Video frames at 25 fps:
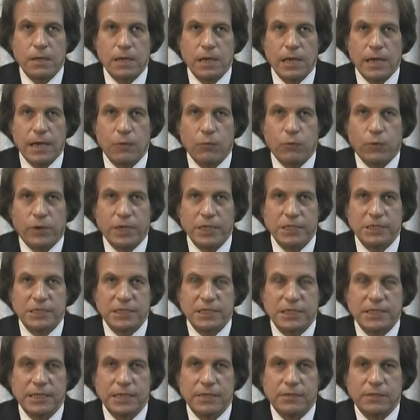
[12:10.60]
And when I
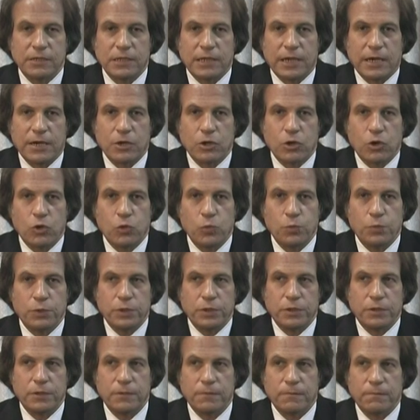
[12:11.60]
said that, the lock
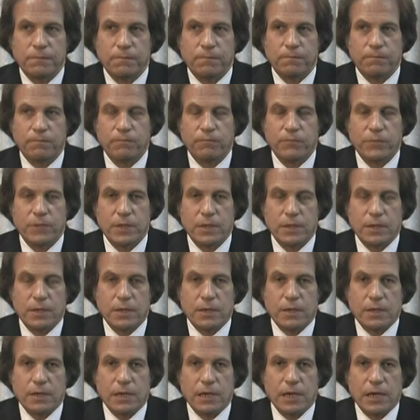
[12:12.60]
opened.
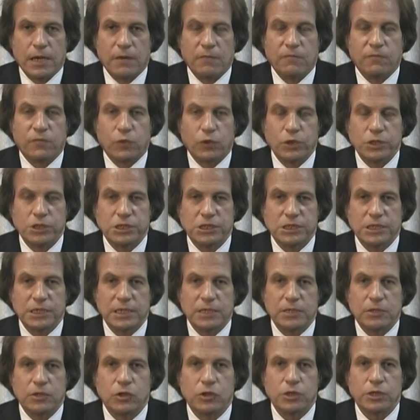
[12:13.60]
And a voice
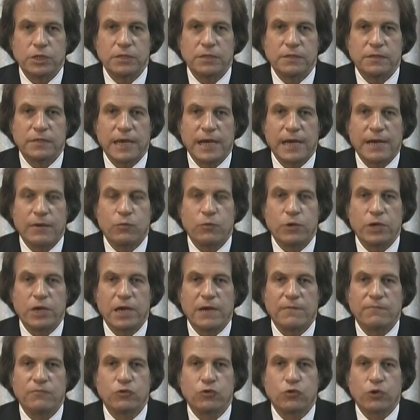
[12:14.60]
said, look at that, we
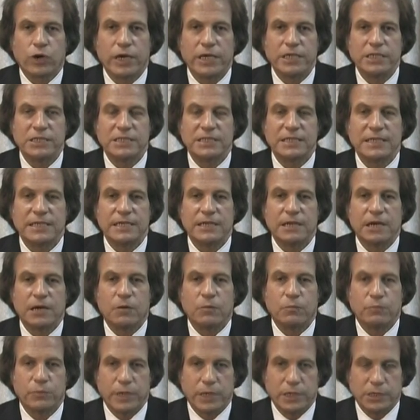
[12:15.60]
have Christ in our
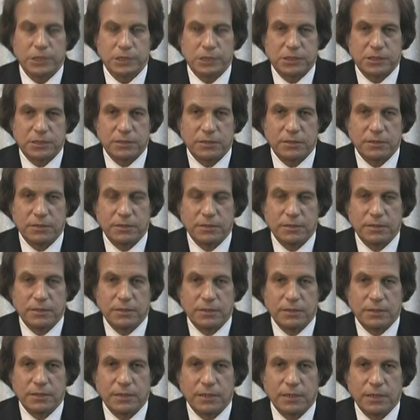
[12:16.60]
midst.
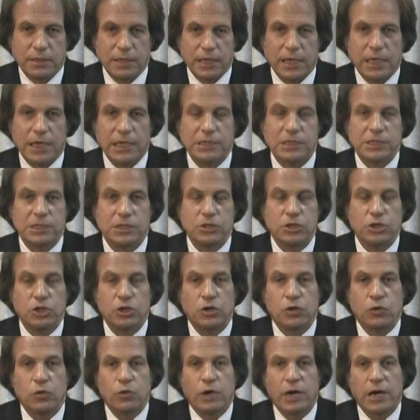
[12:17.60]
And I said,
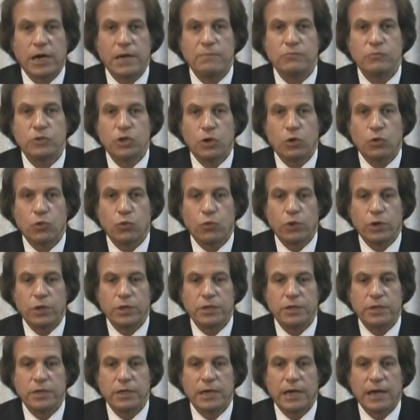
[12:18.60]
no, I'm no one.
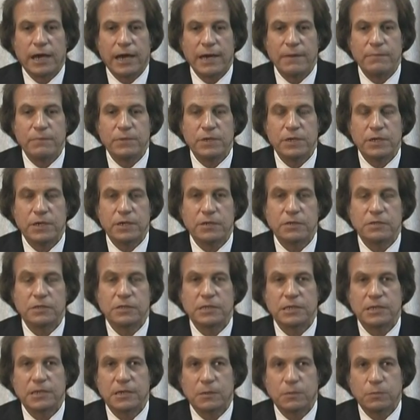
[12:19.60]
I'm here to
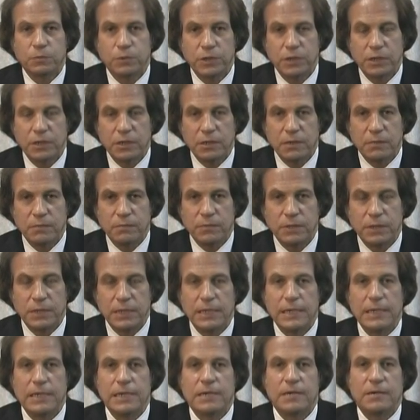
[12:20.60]
help him
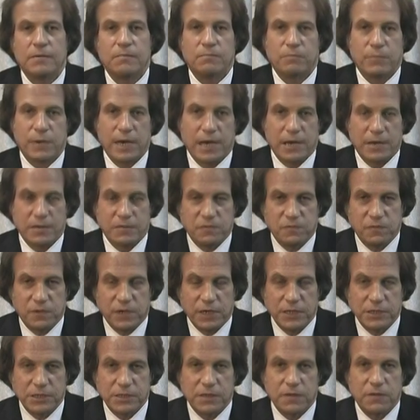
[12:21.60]

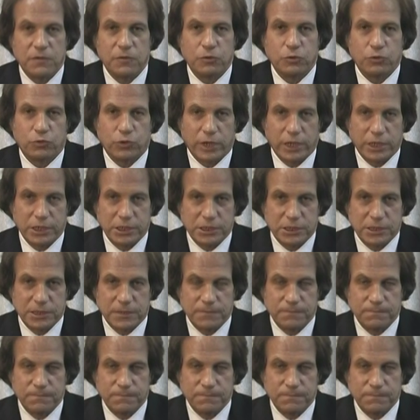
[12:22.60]
manifest the Christ.